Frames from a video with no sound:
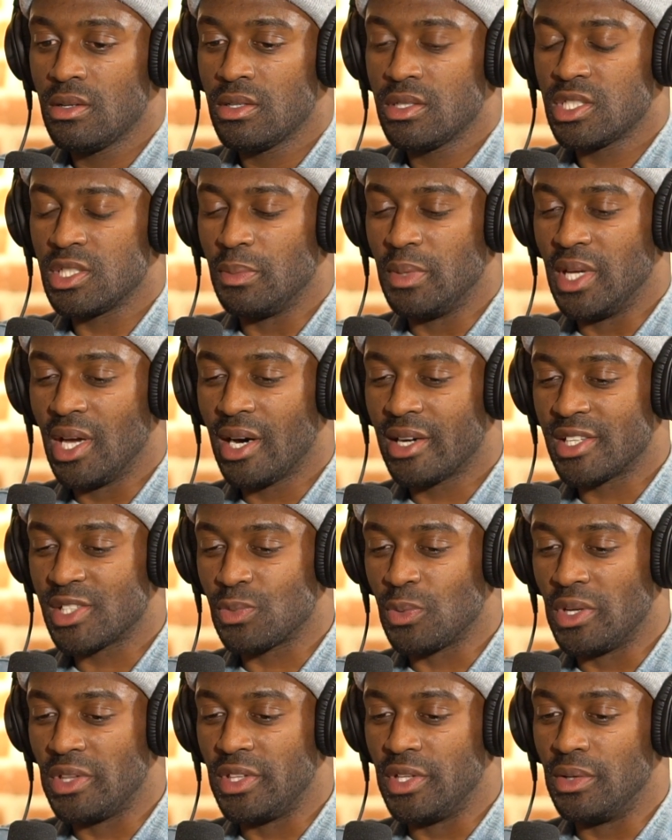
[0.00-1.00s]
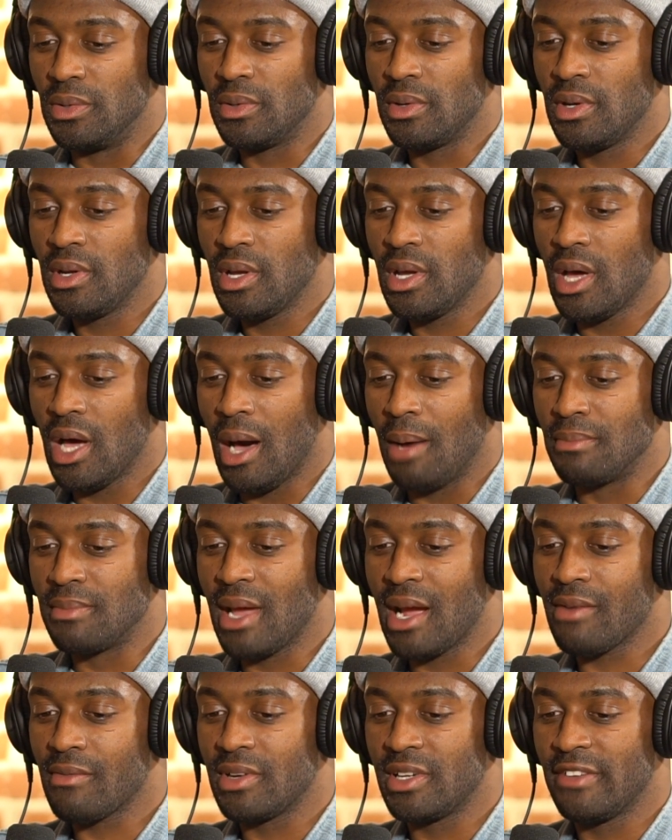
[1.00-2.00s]
To be honest with you, I'm
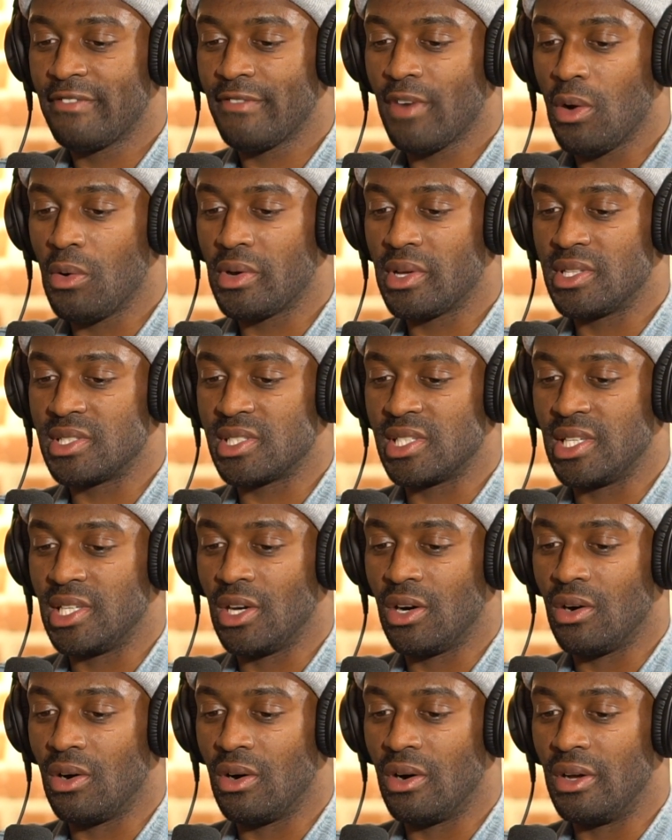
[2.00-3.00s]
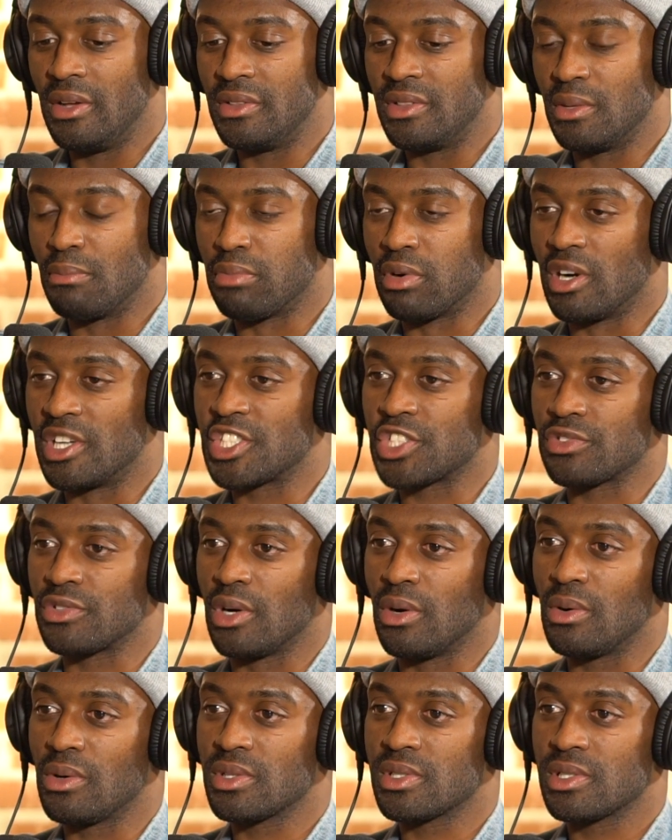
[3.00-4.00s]
not really focusing on the brush
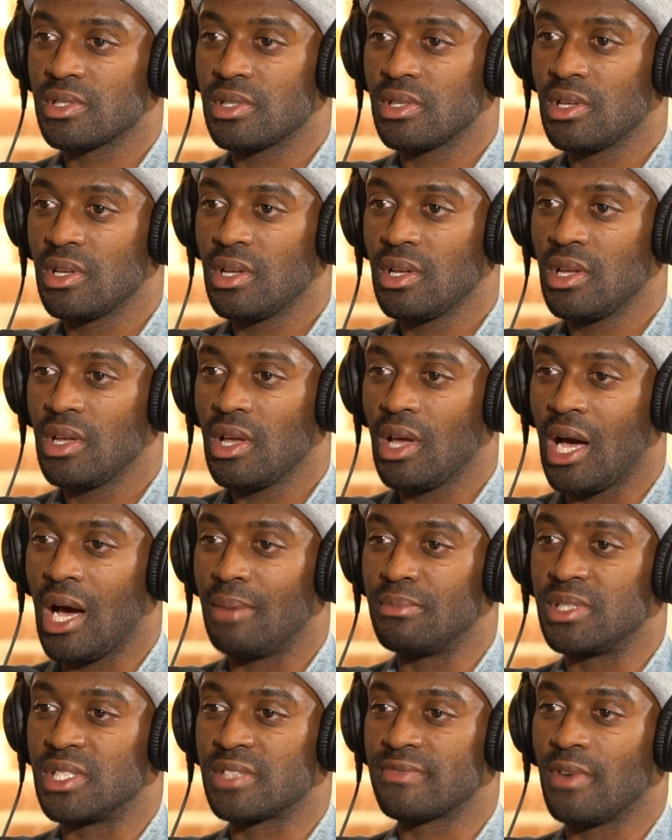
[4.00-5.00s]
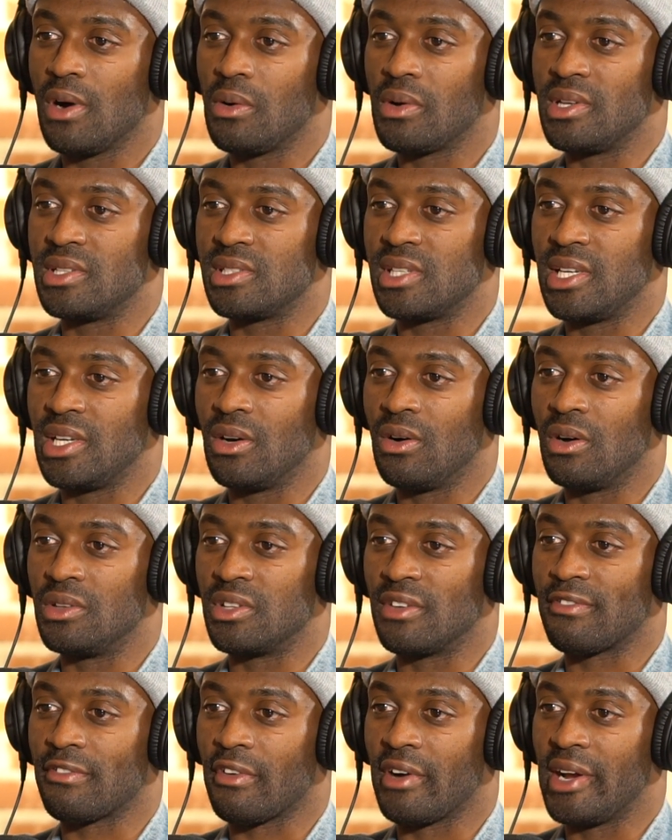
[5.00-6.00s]
strokes. I'm just focusing on the
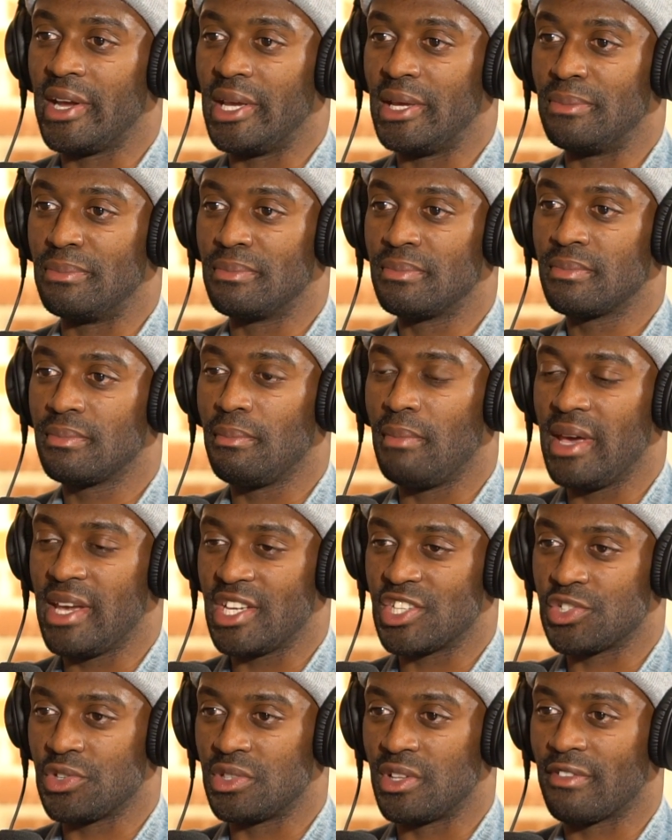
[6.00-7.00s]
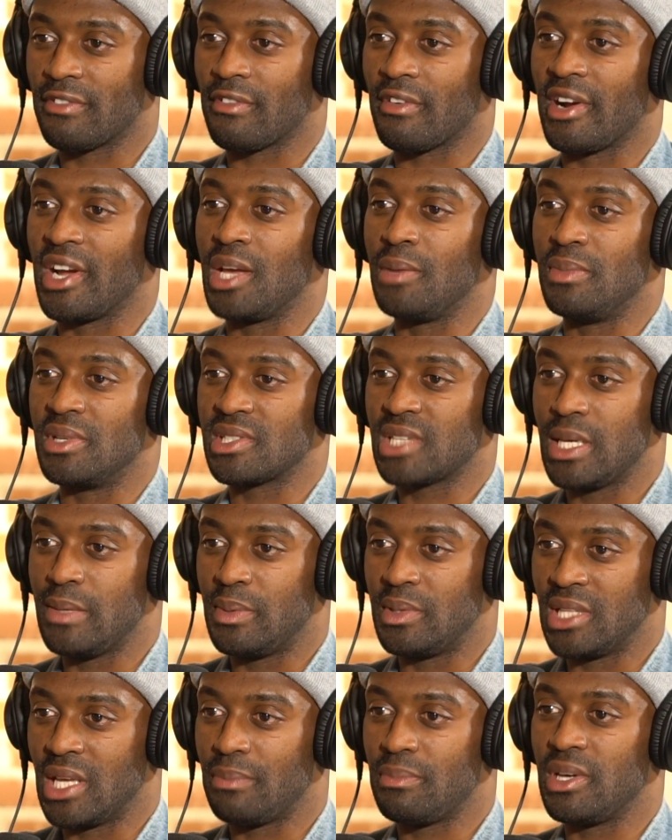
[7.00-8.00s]
frame, making sure the frame is keeping
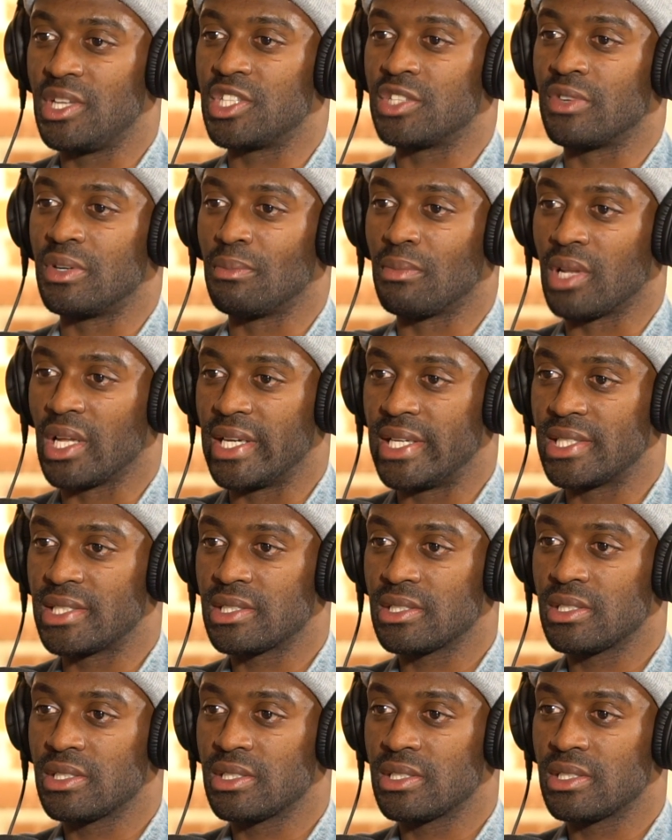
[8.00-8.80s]
that picture in place.